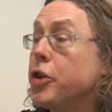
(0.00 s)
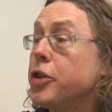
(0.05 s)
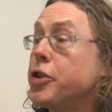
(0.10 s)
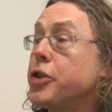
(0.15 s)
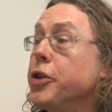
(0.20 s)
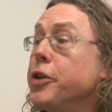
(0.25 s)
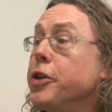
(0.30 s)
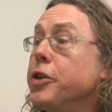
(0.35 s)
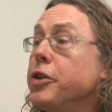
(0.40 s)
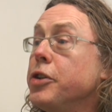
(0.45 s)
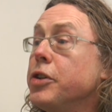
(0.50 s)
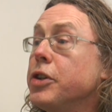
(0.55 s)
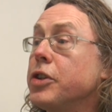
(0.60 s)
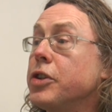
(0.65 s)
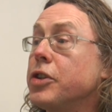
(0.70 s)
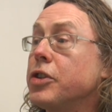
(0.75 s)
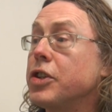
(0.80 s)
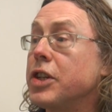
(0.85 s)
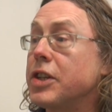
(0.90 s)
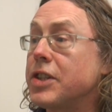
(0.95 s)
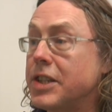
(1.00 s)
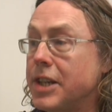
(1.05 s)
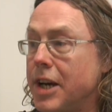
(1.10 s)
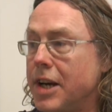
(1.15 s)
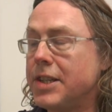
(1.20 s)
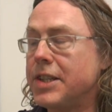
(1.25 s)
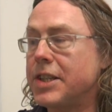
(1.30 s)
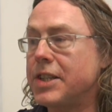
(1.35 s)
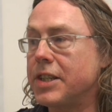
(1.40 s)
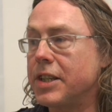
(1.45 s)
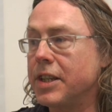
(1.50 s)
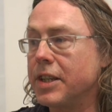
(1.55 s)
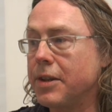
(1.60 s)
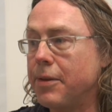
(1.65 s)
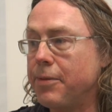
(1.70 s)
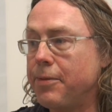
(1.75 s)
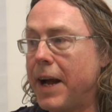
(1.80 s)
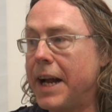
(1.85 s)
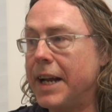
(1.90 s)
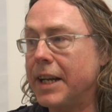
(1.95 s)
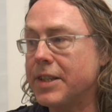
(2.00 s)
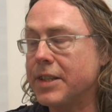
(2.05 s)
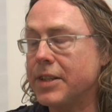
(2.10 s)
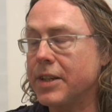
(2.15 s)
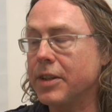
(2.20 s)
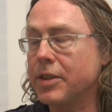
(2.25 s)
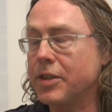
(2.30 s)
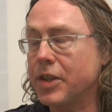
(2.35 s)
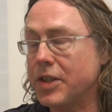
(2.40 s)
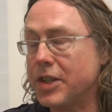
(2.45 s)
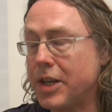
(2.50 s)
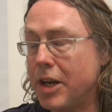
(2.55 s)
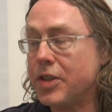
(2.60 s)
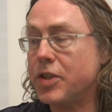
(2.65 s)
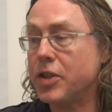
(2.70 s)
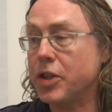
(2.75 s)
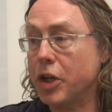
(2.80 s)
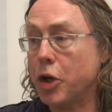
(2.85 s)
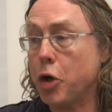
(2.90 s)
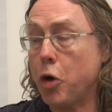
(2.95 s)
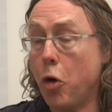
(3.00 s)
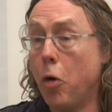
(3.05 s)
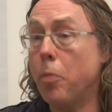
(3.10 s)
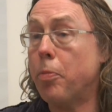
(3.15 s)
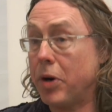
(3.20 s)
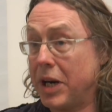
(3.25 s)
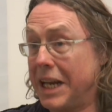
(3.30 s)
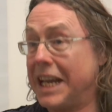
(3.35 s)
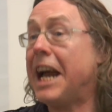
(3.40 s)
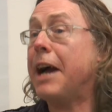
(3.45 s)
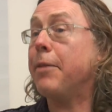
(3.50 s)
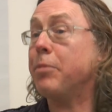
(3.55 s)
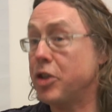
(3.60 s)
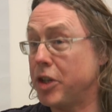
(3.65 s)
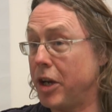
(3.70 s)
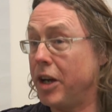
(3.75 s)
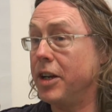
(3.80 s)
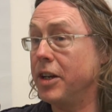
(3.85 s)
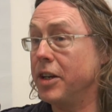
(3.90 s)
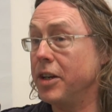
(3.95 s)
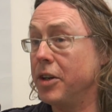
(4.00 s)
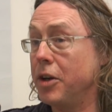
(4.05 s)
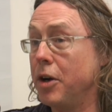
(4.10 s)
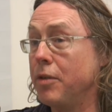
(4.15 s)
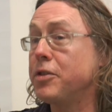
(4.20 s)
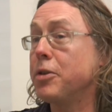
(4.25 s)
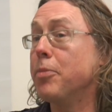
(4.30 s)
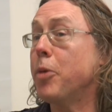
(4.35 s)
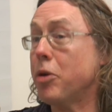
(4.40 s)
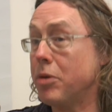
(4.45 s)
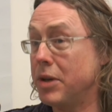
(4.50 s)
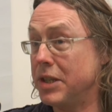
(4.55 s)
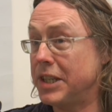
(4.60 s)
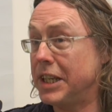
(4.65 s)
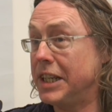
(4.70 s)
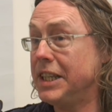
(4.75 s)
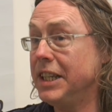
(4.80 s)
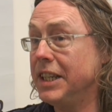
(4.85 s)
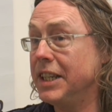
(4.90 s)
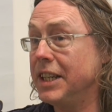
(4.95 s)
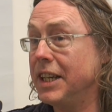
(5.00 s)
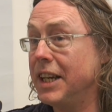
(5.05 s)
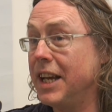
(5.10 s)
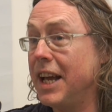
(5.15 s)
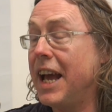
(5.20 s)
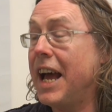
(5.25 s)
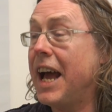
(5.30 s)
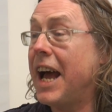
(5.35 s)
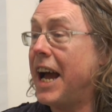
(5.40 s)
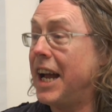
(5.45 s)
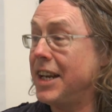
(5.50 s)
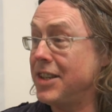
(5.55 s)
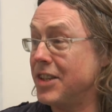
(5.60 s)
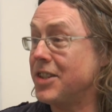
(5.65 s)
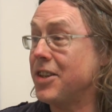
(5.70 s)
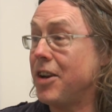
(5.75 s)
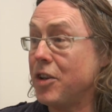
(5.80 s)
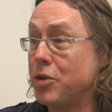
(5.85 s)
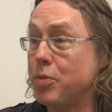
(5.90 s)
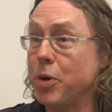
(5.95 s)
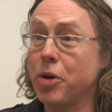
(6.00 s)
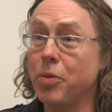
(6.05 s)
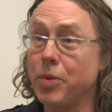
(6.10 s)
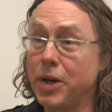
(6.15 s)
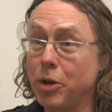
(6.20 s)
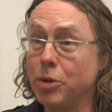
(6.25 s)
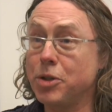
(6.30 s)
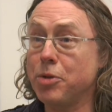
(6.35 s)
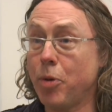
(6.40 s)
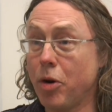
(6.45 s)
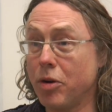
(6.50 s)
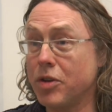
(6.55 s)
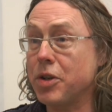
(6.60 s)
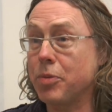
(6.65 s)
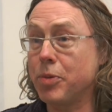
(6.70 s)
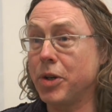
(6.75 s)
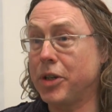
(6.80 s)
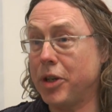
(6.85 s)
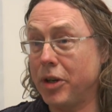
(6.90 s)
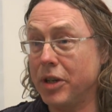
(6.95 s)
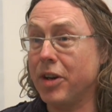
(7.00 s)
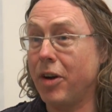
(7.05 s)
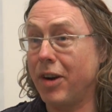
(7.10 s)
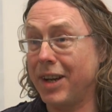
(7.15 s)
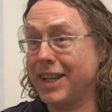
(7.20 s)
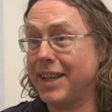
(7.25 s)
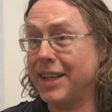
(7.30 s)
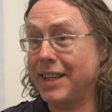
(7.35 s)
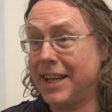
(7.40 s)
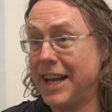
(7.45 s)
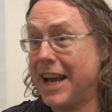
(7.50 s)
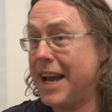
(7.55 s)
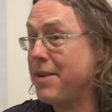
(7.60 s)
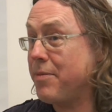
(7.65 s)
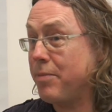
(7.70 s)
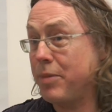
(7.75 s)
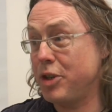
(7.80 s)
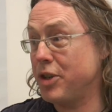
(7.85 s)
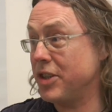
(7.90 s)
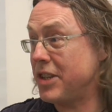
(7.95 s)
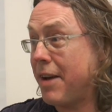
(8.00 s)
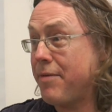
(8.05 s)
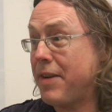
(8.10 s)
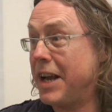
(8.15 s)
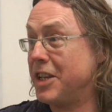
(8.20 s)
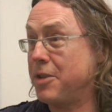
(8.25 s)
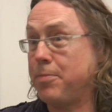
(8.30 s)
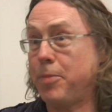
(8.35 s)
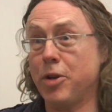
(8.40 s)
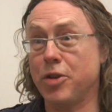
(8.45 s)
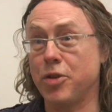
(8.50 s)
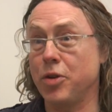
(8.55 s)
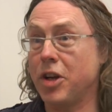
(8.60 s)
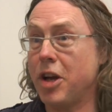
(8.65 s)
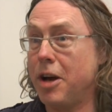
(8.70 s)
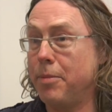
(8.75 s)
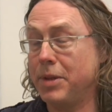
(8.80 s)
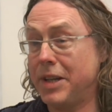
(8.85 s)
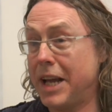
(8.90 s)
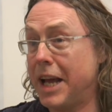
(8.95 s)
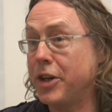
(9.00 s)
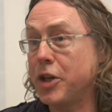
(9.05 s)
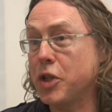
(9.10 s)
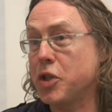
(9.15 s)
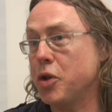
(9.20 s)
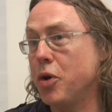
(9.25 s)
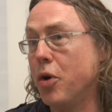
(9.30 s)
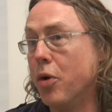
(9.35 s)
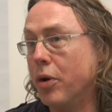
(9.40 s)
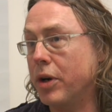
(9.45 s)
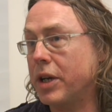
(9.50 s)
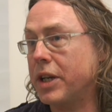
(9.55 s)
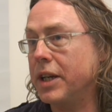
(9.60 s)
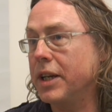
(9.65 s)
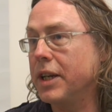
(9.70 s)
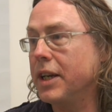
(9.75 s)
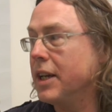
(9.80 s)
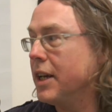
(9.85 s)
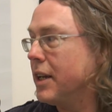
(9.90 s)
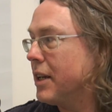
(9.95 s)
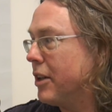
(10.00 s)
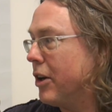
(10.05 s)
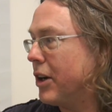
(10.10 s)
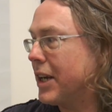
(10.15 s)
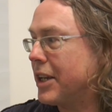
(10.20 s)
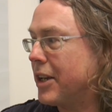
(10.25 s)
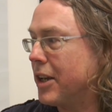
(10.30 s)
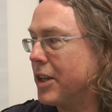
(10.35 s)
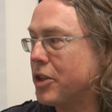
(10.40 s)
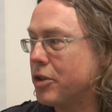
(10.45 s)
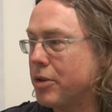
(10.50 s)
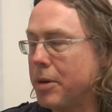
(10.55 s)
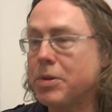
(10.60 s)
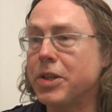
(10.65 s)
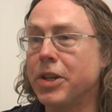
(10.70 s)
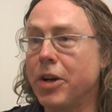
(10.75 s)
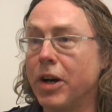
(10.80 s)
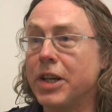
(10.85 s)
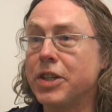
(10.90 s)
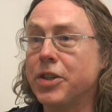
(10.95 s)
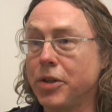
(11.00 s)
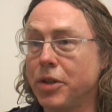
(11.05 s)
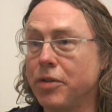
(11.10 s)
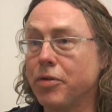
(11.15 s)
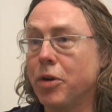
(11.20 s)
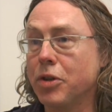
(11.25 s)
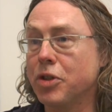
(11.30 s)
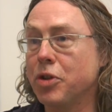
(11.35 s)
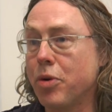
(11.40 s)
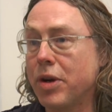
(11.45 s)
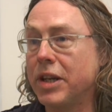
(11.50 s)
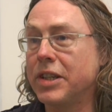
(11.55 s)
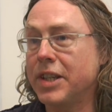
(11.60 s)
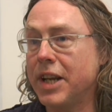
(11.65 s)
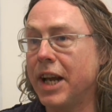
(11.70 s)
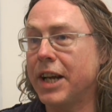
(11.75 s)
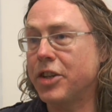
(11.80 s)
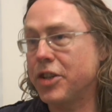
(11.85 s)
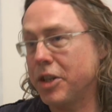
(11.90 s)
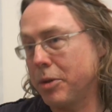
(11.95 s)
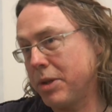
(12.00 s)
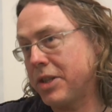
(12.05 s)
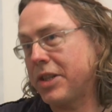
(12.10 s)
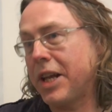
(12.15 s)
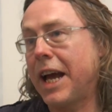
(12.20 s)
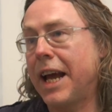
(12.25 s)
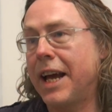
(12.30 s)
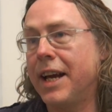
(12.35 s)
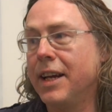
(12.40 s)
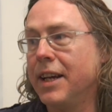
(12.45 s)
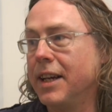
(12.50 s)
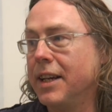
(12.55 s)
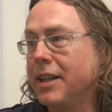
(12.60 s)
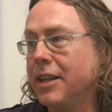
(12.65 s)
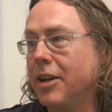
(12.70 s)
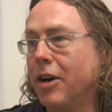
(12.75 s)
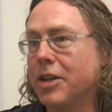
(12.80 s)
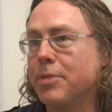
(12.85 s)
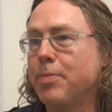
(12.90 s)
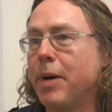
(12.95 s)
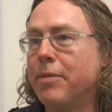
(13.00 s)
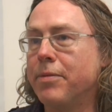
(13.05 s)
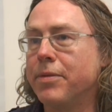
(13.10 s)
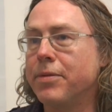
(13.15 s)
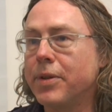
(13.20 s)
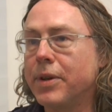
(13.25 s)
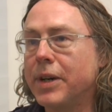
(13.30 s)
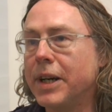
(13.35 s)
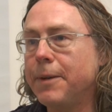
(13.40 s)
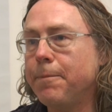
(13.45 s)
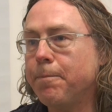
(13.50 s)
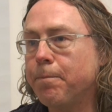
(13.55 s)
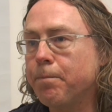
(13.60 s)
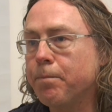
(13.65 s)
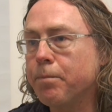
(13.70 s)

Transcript: to discuss the corporate capture of democracy and discuss what a real democracy would look like, yeah? We just have experts who come down and talk, like Scriptonite, who you've got talking today. She was there last month, right?